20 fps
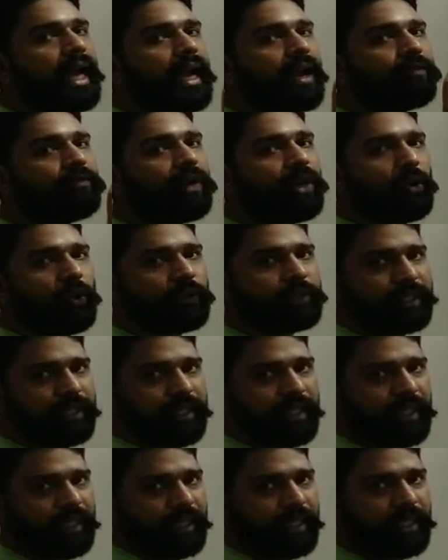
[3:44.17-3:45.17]

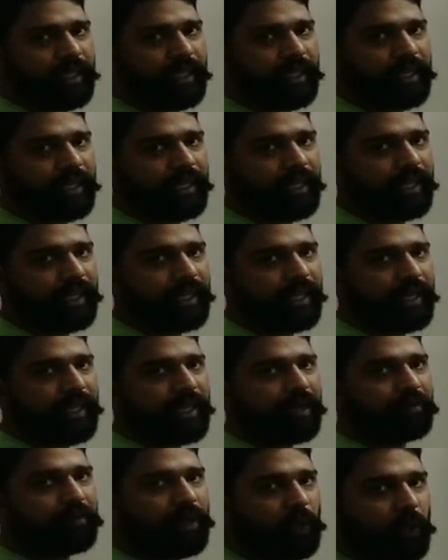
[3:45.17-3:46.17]
velocity
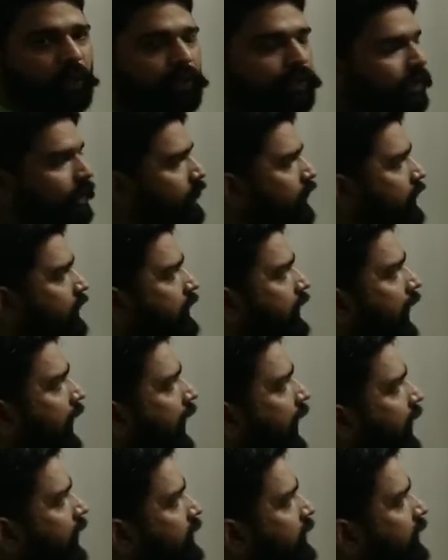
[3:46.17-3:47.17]
because the
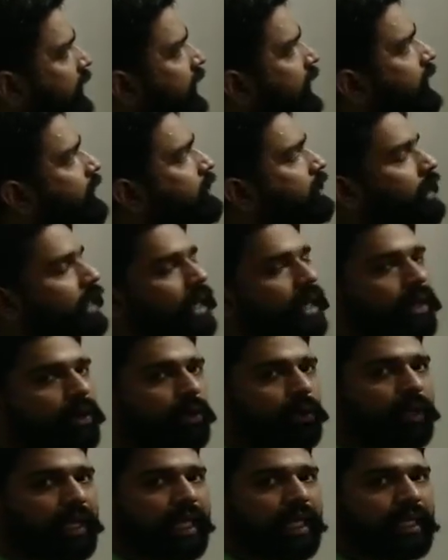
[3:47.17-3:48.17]
earth is
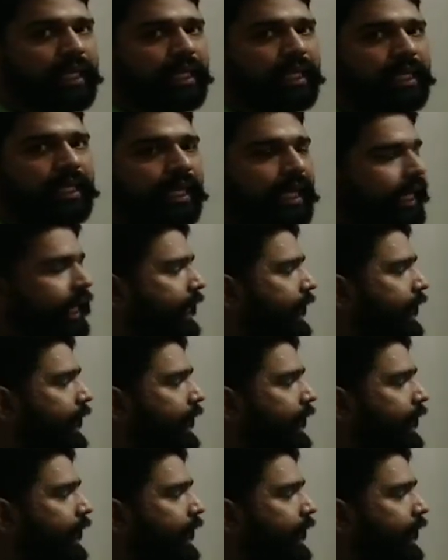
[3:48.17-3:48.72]
rotating